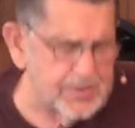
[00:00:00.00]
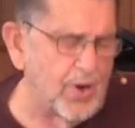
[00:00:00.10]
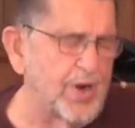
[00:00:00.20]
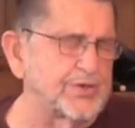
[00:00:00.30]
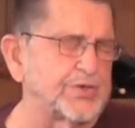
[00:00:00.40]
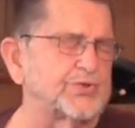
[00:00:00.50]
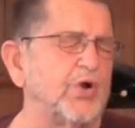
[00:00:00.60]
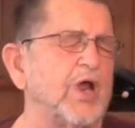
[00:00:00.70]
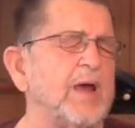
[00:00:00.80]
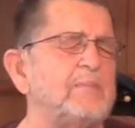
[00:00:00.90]
Lord, to
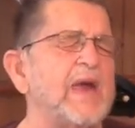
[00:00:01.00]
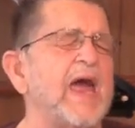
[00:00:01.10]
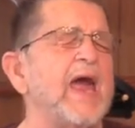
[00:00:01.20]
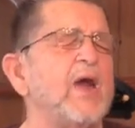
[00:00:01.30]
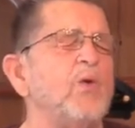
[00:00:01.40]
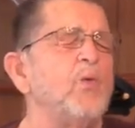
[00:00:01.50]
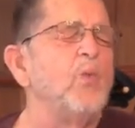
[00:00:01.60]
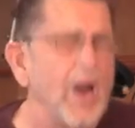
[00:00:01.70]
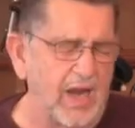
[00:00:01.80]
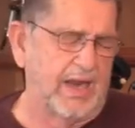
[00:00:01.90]
truly be
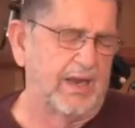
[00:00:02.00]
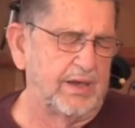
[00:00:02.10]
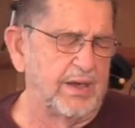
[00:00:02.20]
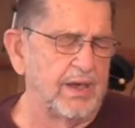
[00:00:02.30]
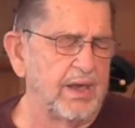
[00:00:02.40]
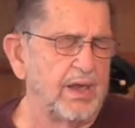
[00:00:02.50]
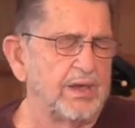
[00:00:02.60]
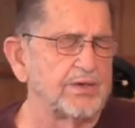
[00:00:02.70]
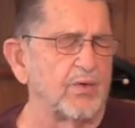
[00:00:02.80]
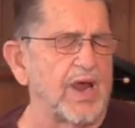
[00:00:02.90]

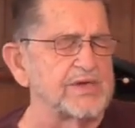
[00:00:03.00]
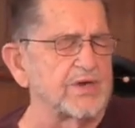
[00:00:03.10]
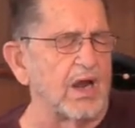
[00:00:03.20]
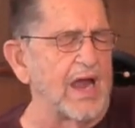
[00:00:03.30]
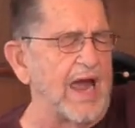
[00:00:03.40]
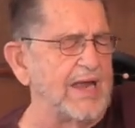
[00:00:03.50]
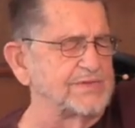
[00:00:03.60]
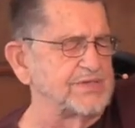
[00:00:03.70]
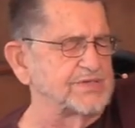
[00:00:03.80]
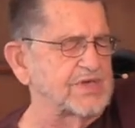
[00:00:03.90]
willing to raise our
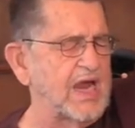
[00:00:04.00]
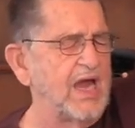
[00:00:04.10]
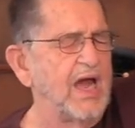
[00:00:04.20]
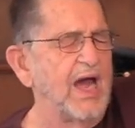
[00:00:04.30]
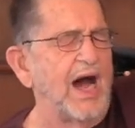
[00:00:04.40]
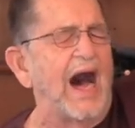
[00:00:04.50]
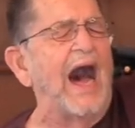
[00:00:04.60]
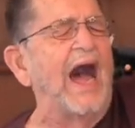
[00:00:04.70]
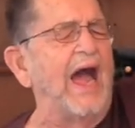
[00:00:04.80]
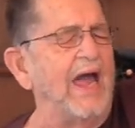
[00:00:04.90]
hands and say,
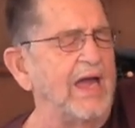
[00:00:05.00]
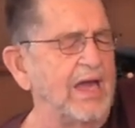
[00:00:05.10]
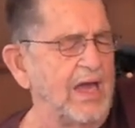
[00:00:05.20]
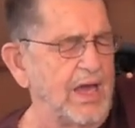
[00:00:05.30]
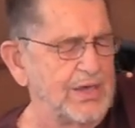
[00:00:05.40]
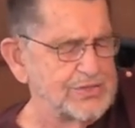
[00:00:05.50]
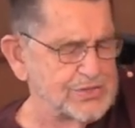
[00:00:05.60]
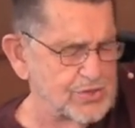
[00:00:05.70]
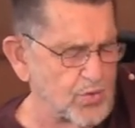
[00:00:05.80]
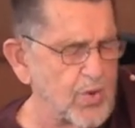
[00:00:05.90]
I
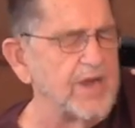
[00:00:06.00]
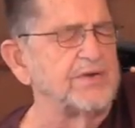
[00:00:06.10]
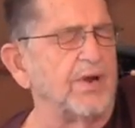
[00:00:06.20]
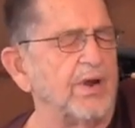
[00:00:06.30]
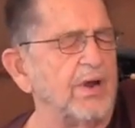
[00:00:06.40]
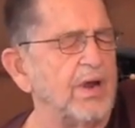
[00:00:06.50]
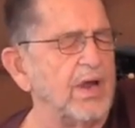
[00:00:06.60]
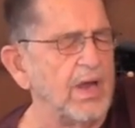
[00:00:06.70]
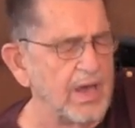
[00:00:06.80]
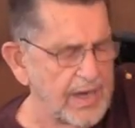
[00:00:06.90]
surrender
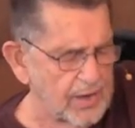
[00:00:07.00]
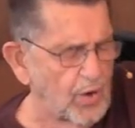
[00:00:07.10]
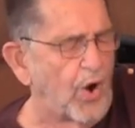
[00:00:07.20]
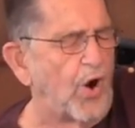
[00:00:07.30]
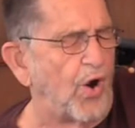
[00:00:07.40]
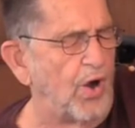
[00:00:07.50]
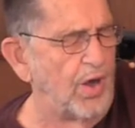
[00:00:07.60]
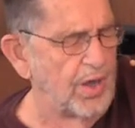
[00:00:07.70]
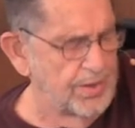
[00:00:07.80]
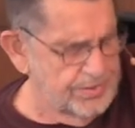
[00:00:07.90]
it
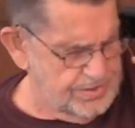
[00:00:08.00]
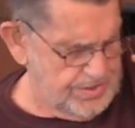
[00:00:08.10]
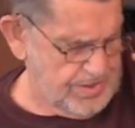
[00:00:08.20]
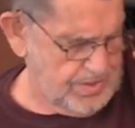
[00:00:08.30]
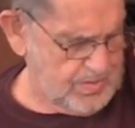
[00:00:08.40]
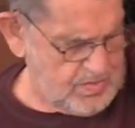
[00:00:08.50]
all to you.